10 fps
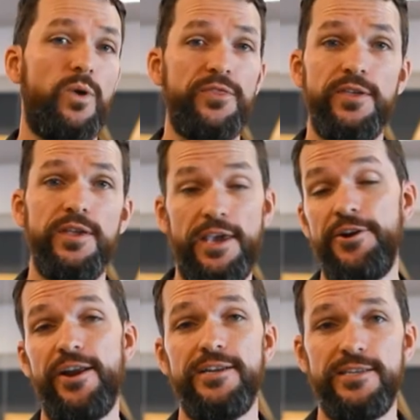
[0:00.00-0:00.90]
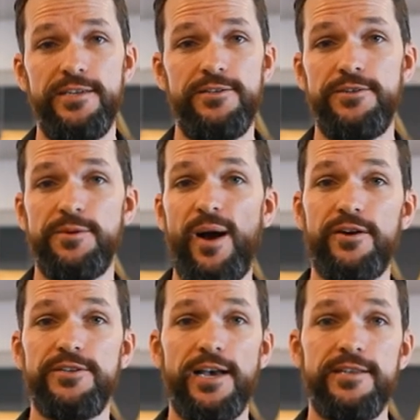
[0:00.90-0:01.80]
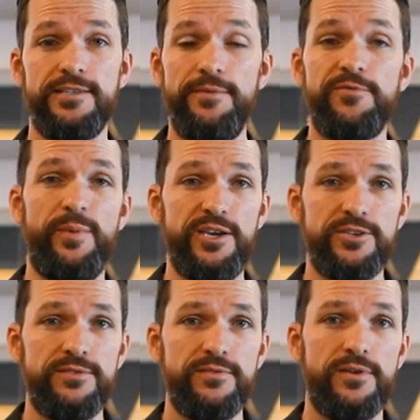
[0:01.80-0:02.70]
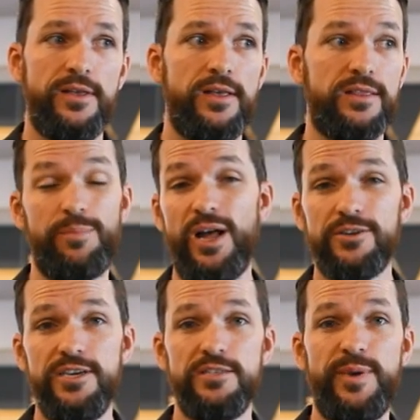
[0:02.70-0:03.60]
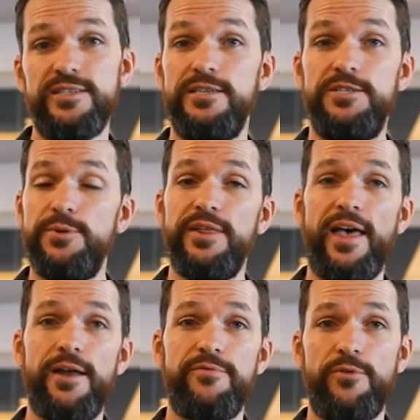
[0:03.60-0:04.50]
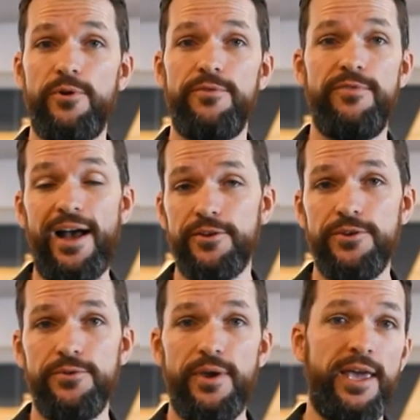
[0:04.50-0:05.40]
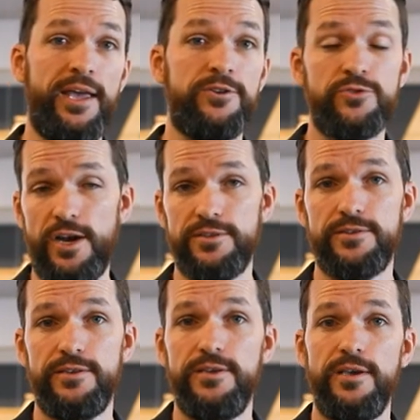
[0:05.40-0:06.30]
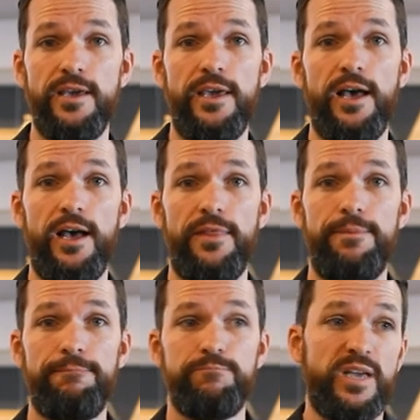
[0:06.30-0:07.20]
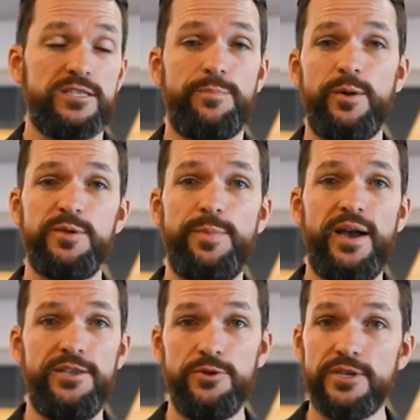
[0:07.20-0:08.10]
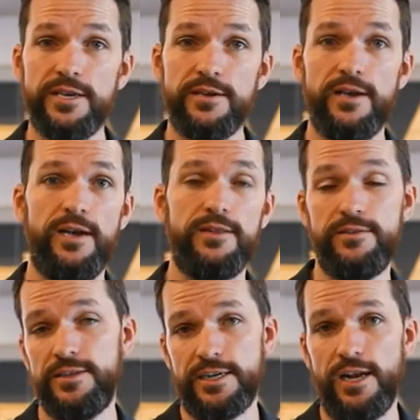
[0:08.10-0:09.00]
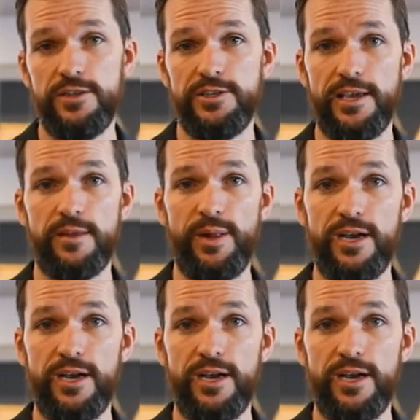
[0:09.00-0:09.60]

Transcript: What the internet did to democratize information, the blockchain is basically doing that for value and trust. Uh, that's the purpose behind using uh, a technology like the